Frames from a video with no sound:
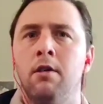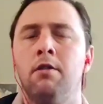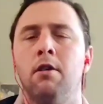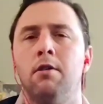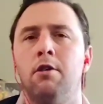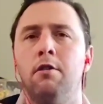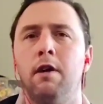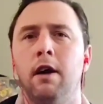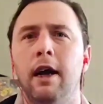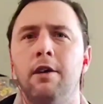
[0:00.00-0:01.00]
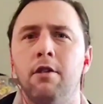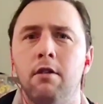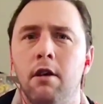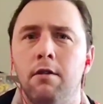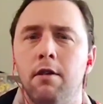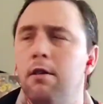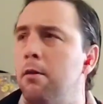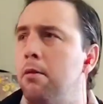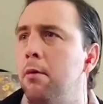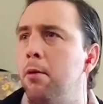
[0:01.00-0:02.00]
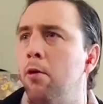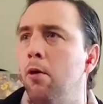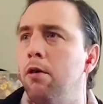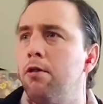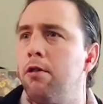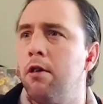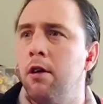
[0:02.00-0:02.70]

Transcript: So two variations of some simple chords.